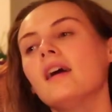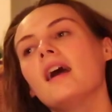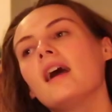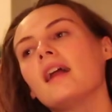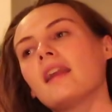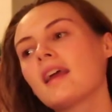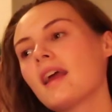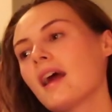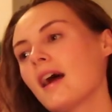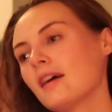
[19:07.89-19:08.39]

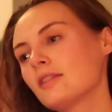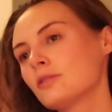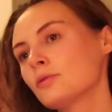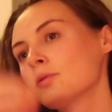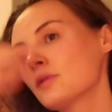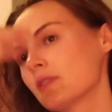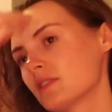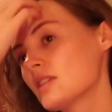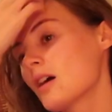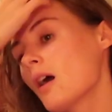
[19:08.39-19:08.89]
And I had
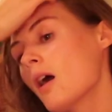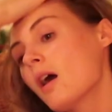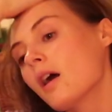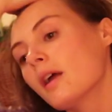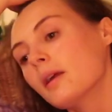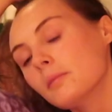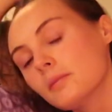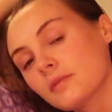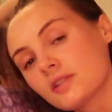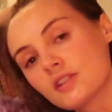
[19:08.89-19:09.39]
all the
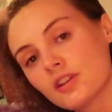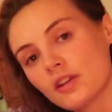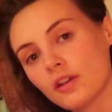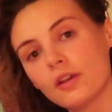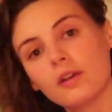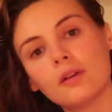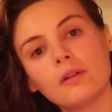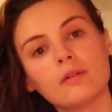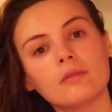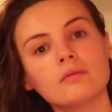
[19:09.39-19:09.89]
time
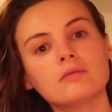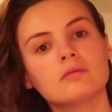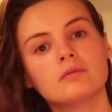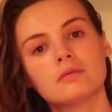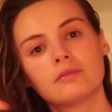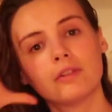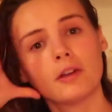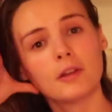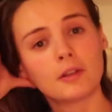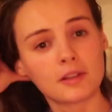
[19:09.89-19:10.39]
to
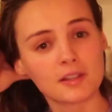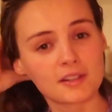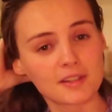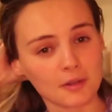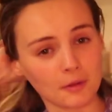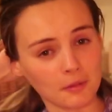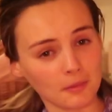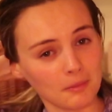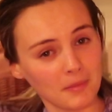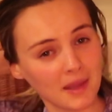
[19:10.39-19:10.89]

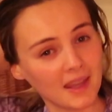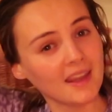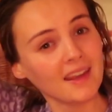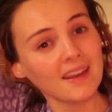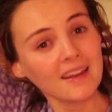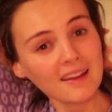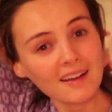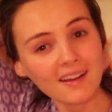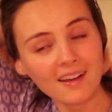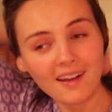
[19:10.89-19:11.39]
focus on
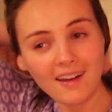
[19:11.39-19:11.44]
me.